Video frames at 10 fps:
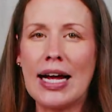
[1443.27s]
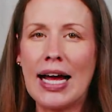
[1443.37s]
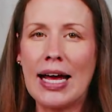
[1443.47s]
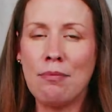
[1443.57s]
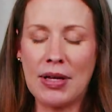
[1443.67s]

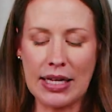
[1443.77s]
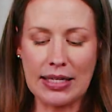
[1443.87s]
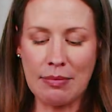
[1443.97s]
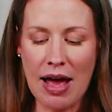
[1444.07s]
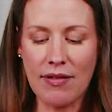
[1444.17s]
time because
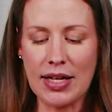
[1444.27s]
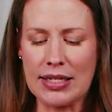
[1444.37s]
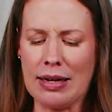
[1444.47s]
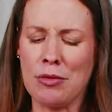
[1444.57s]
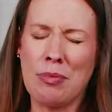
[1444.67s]
I'm having a
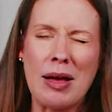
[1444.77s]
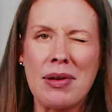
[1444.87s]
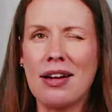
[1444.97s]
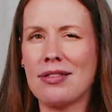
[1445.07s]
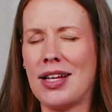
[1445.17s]
summer baby
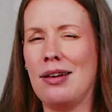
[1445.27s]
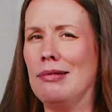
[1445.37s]
and I was like,